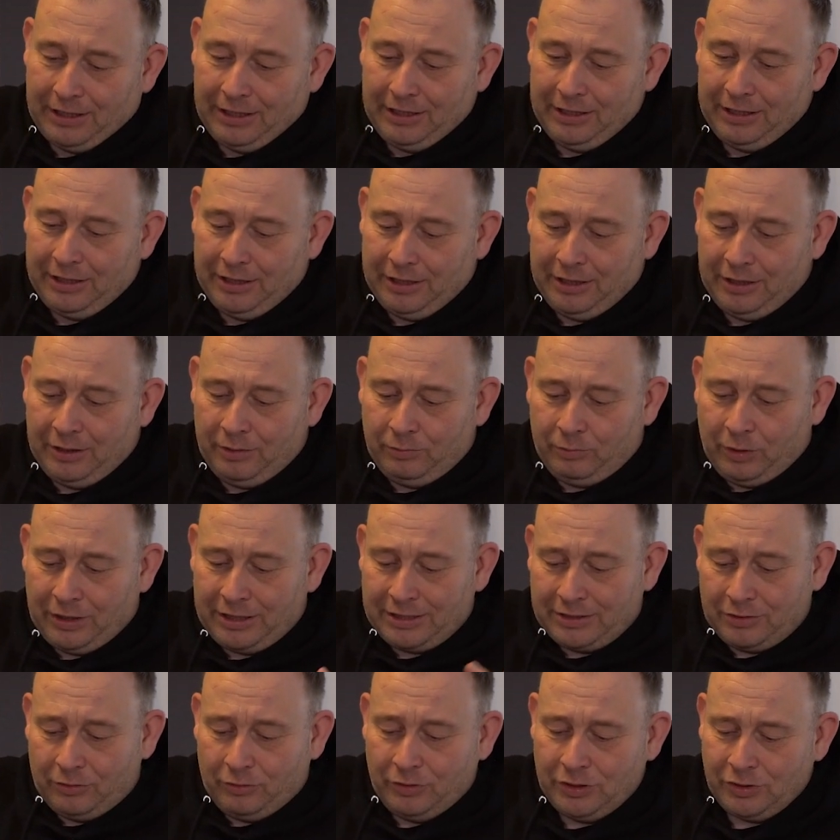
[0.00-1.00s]
Uh, what
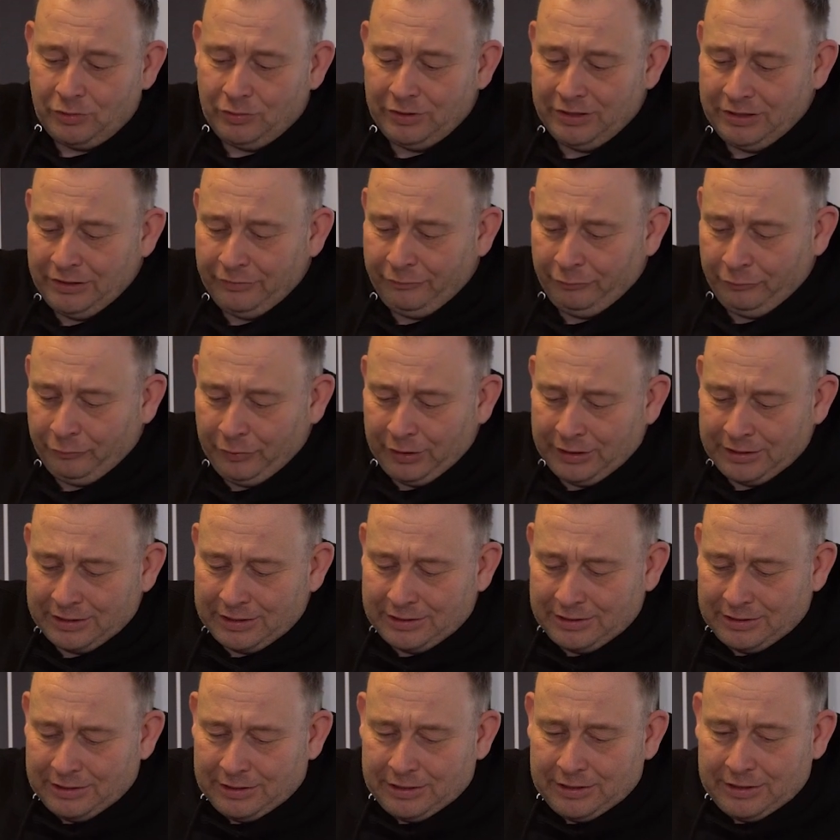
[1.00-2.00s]
is also a
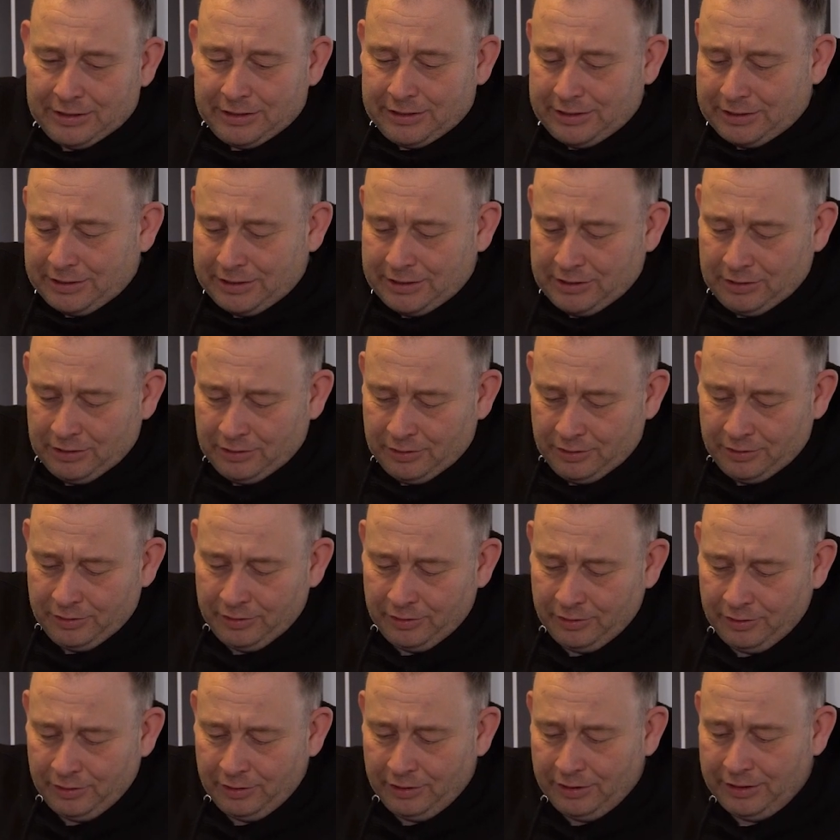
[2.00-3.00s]
difference is
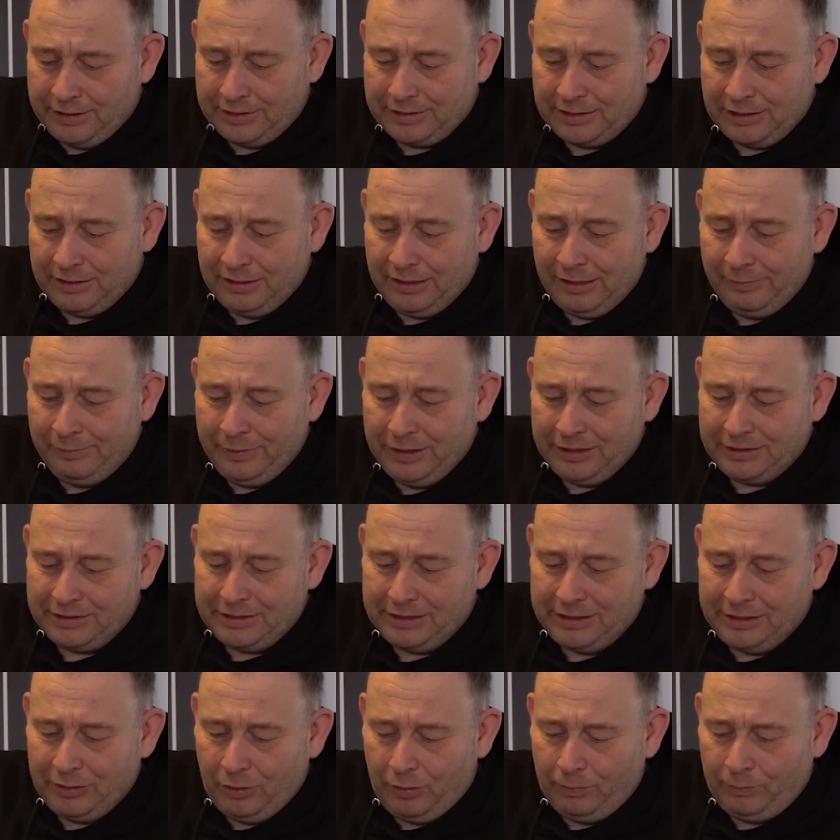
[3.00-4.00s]
is a little bit
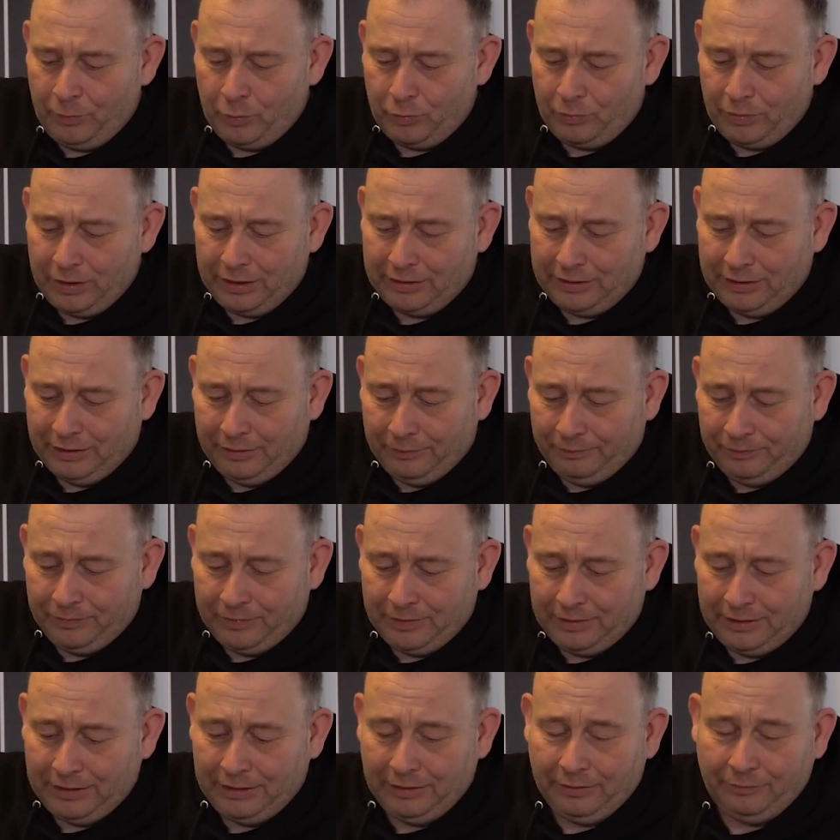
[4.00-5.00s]
the, the,
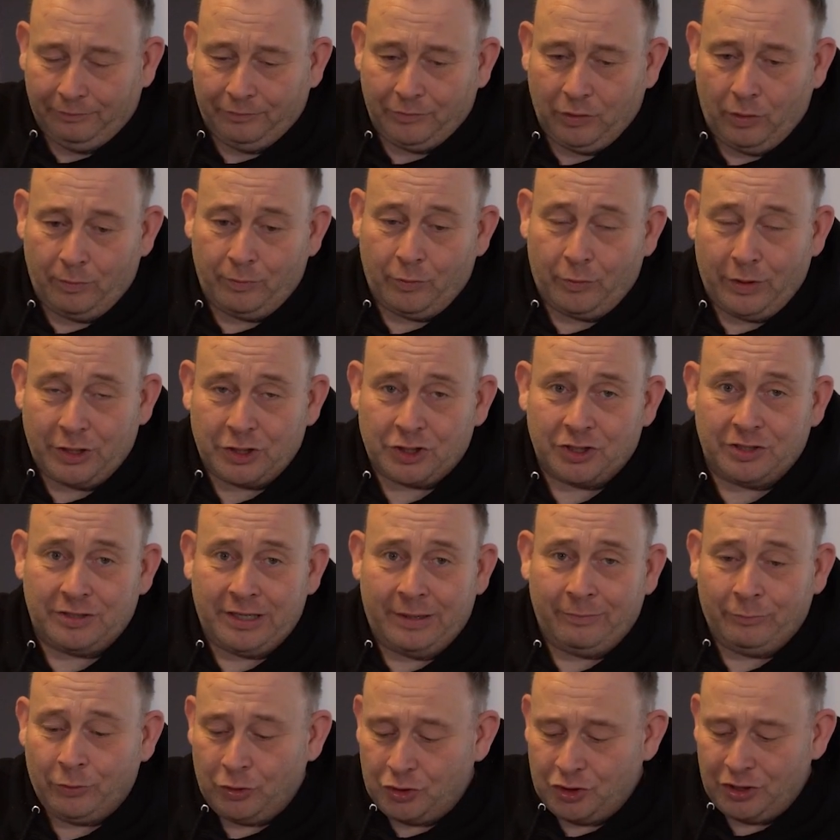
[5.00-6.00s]
the operation
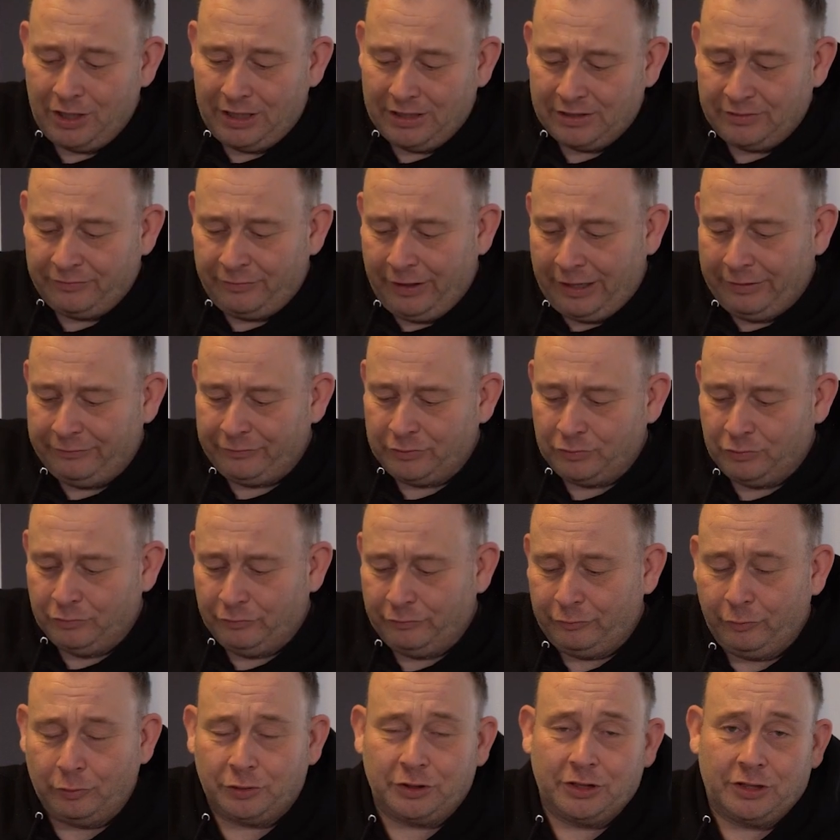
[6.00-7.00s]
temperature is 5 to
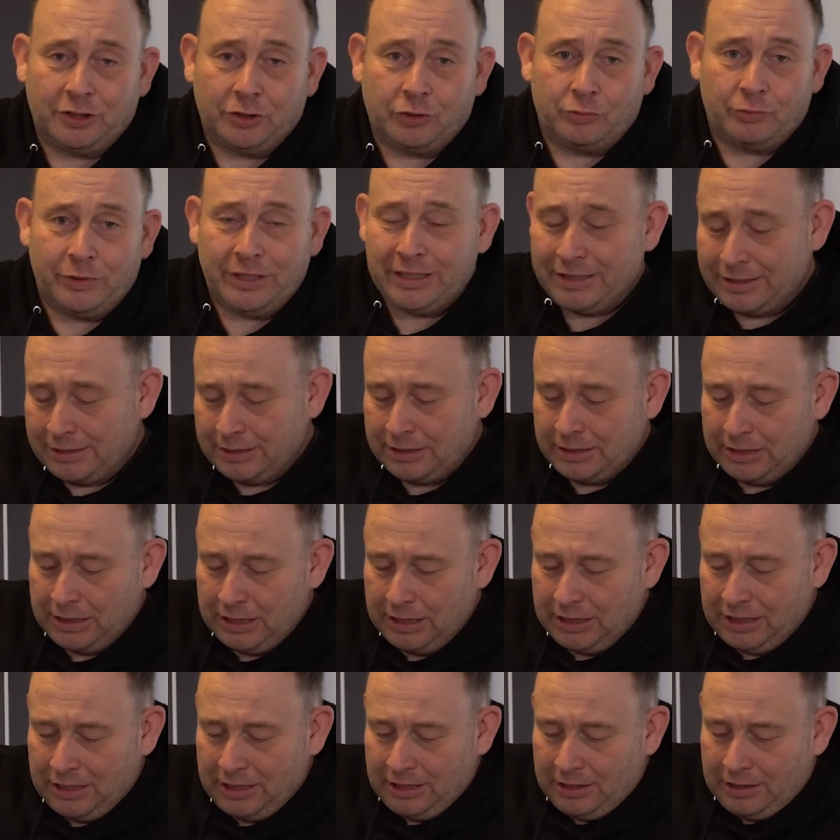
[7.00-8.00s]
40 degrees.
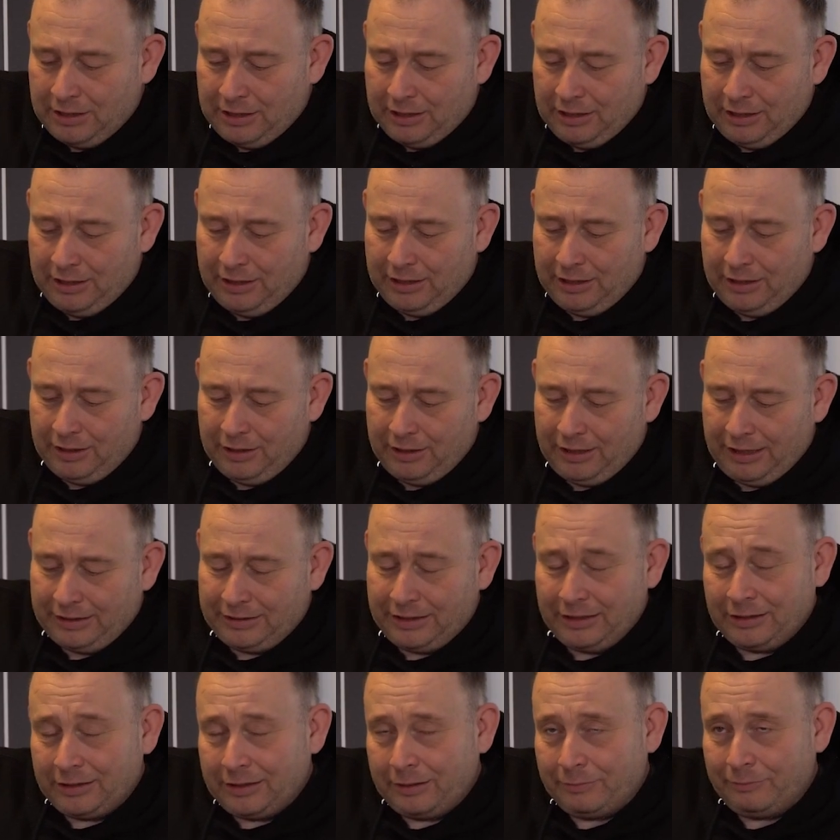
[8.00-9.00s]
Uh, I
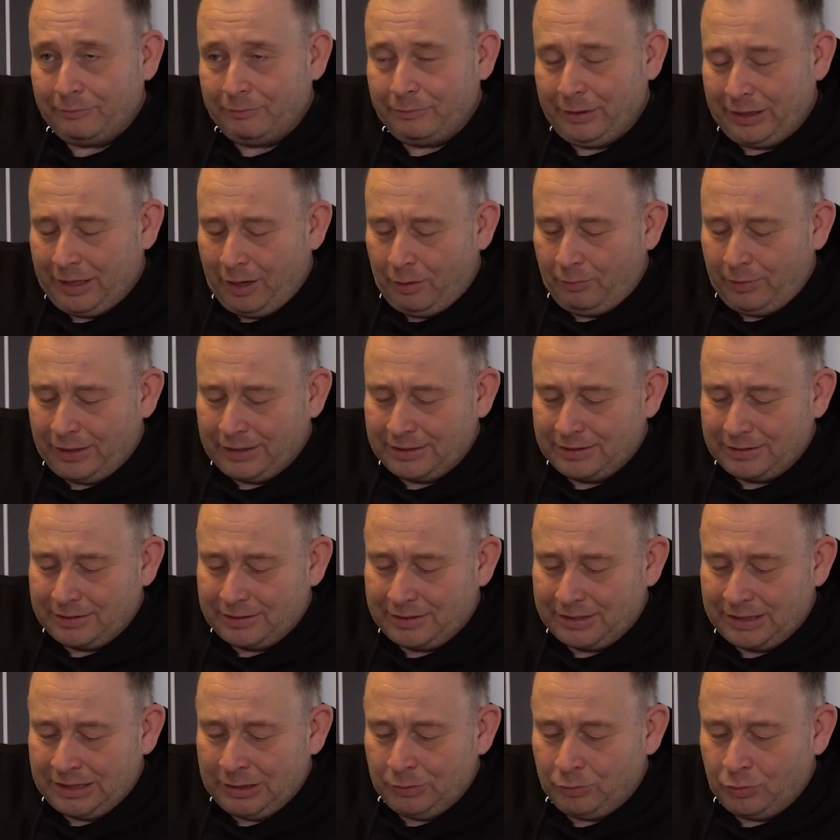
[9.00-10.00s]
think the bigger ones
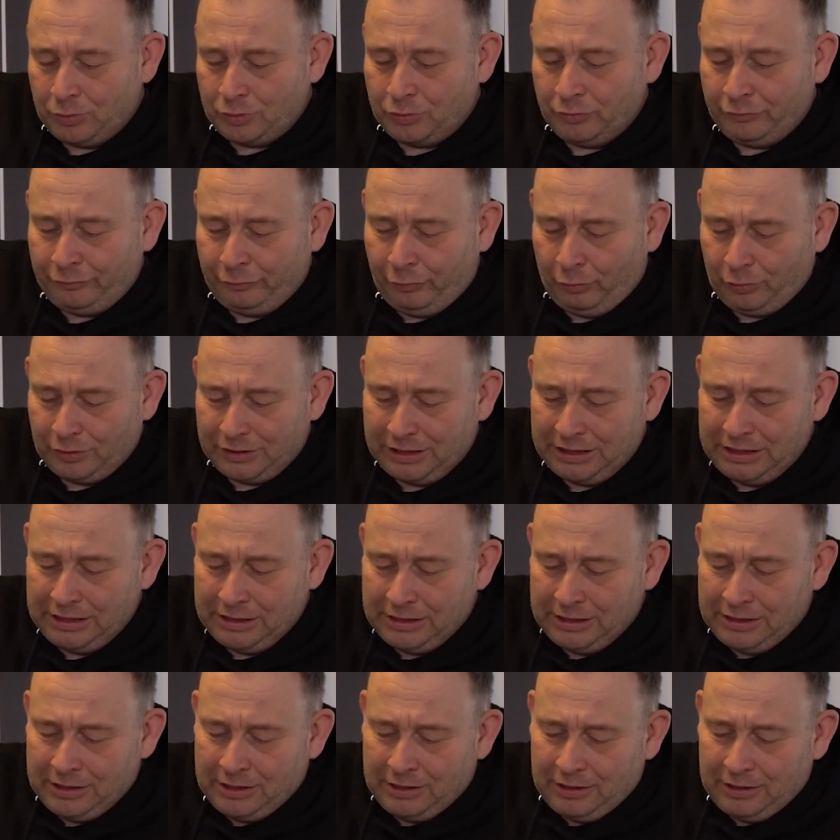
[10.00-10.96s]
is 0 to 40